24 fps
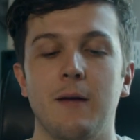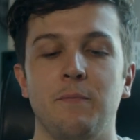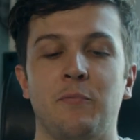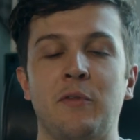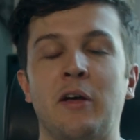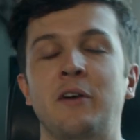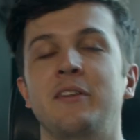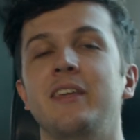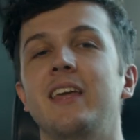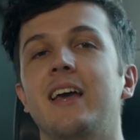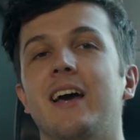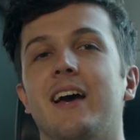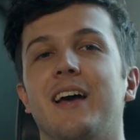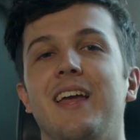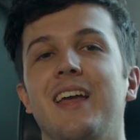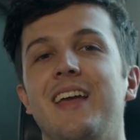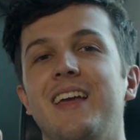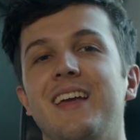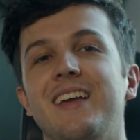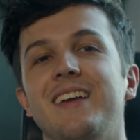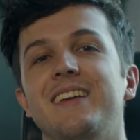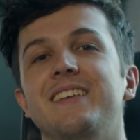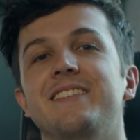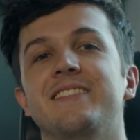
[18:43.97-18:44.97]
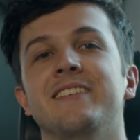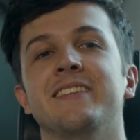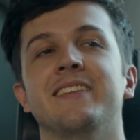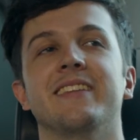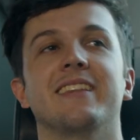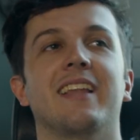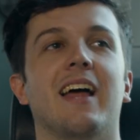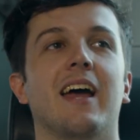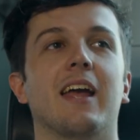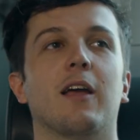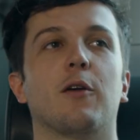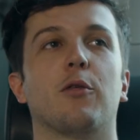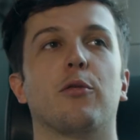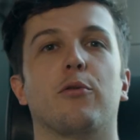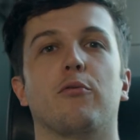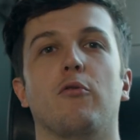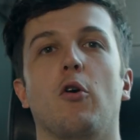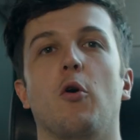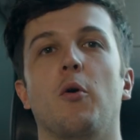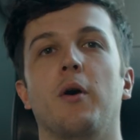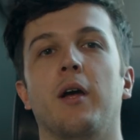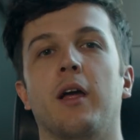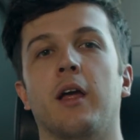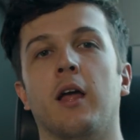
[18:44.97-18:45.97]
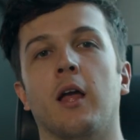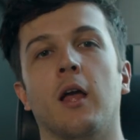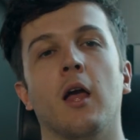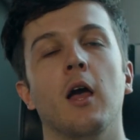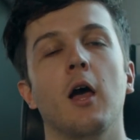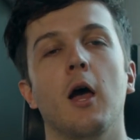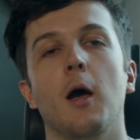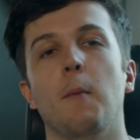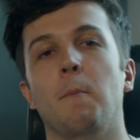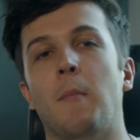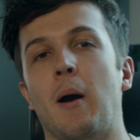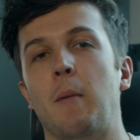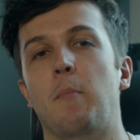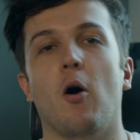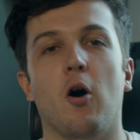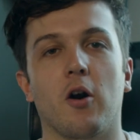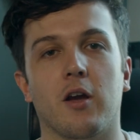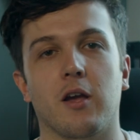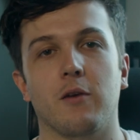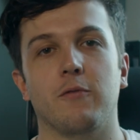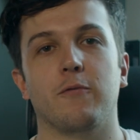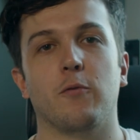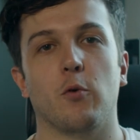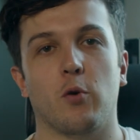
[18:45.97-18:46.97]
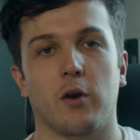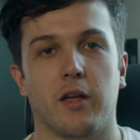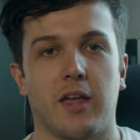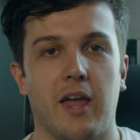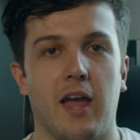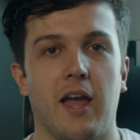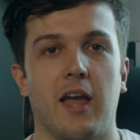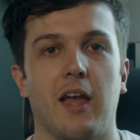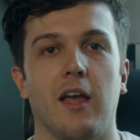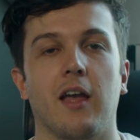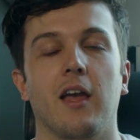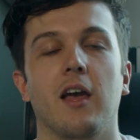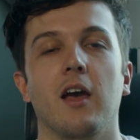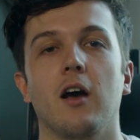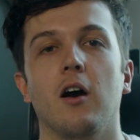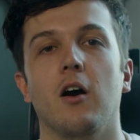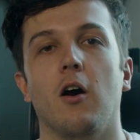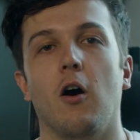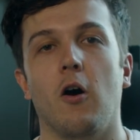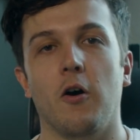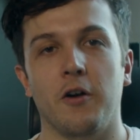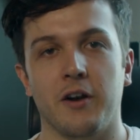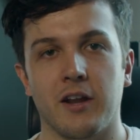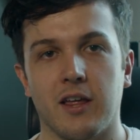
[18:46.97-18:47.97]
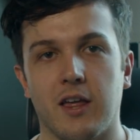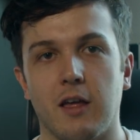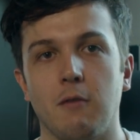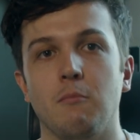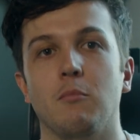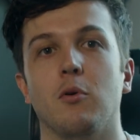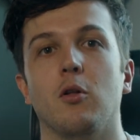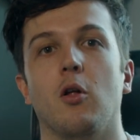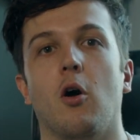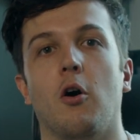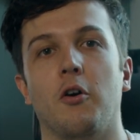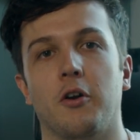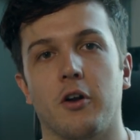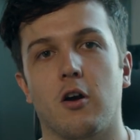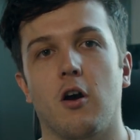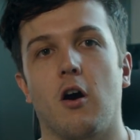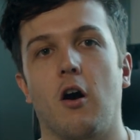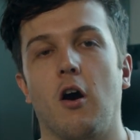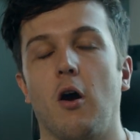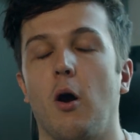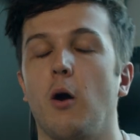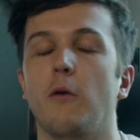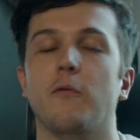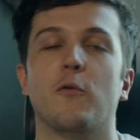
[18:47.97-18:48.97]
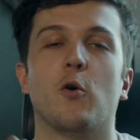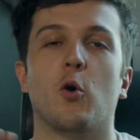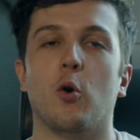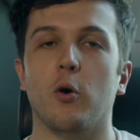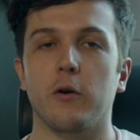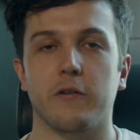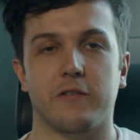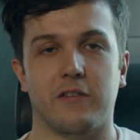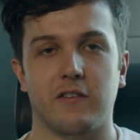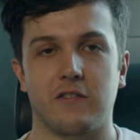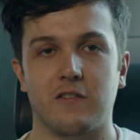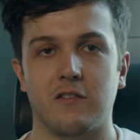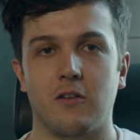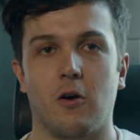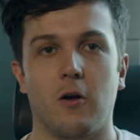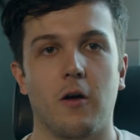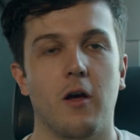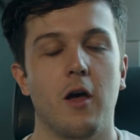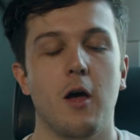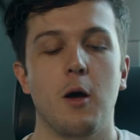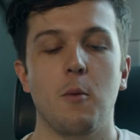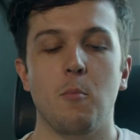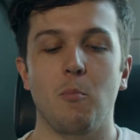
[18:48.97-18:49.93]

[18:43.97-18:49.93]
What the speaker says: Now yeah, it isn't like throwing my Pocket 4K on a gimbal on a car, of course it's not.